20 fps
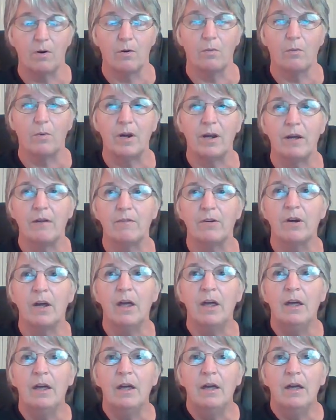whatever,
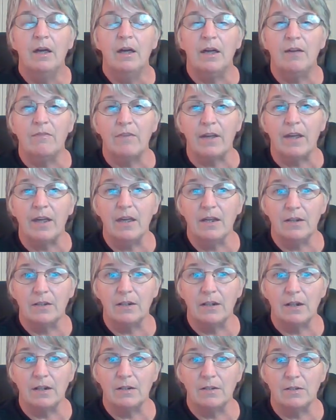if I
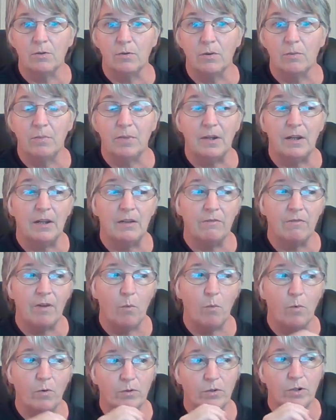can't get to it. But if I
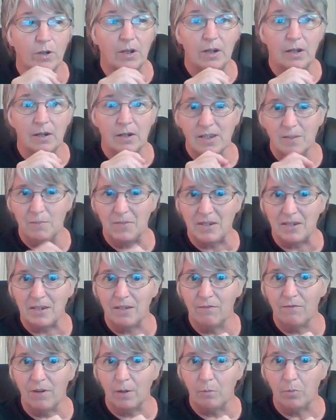want to get a
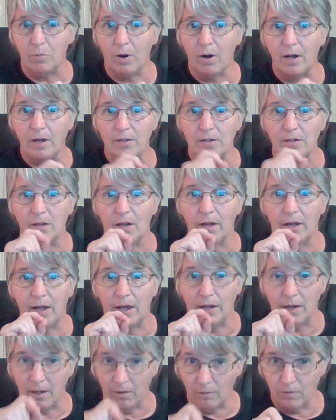specific price, like
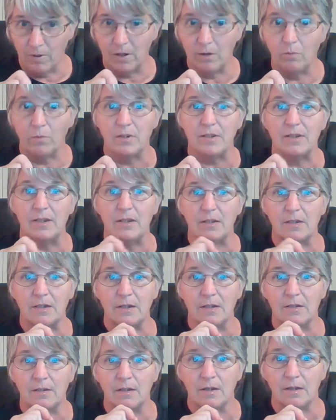I know that it was
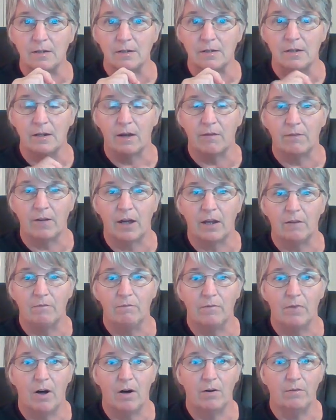60 cents that I've got
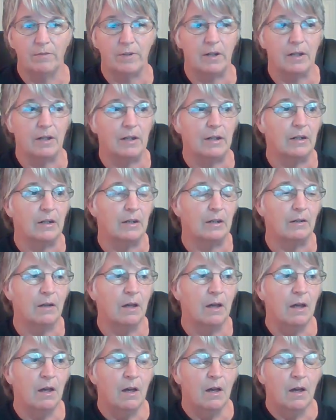involved in it
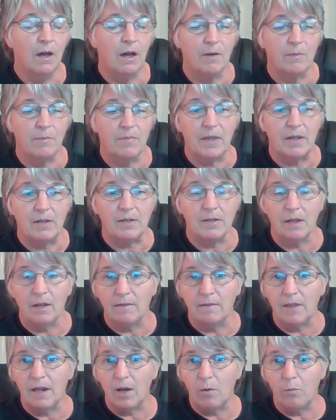and things like
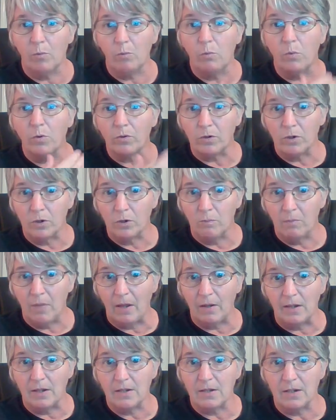that, I would want to do my
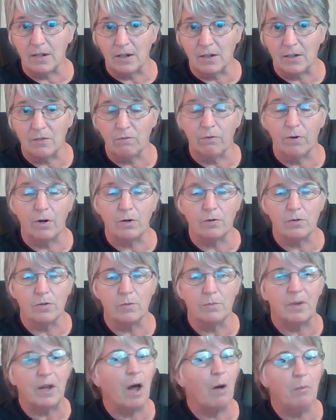listings
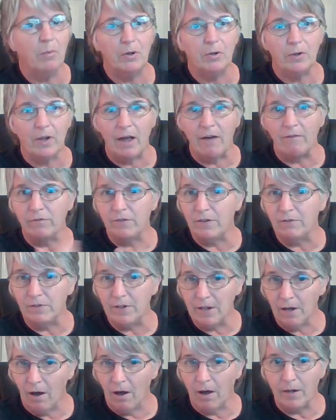first. But I'll pull out
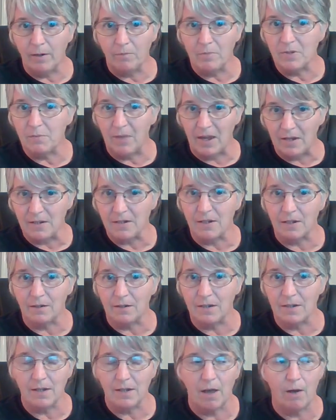50 items,
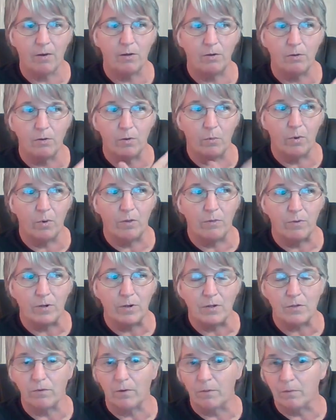basically, is how I do it, whether
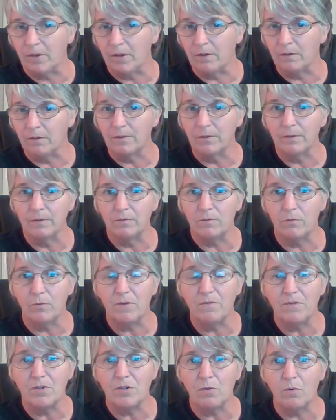it's from the
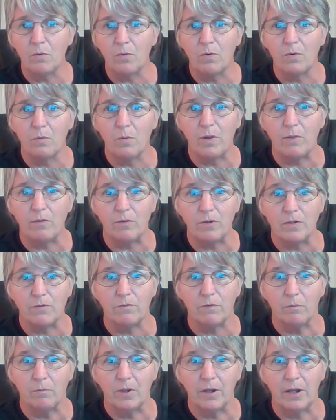thrift store, whether it's
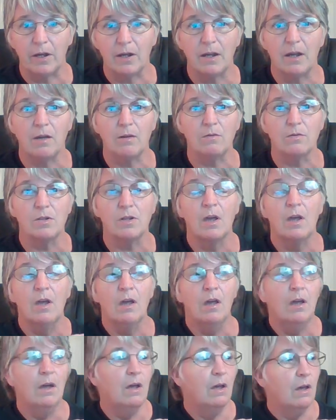from Plato's,
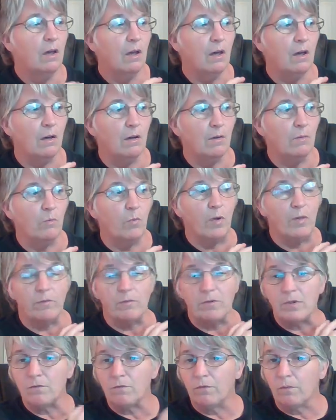whether
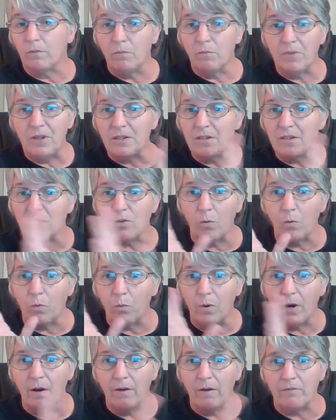it's from the bin store,
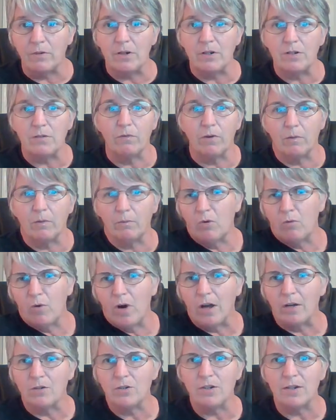wherever it's from,
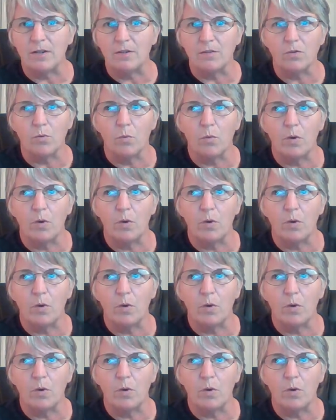garage sales or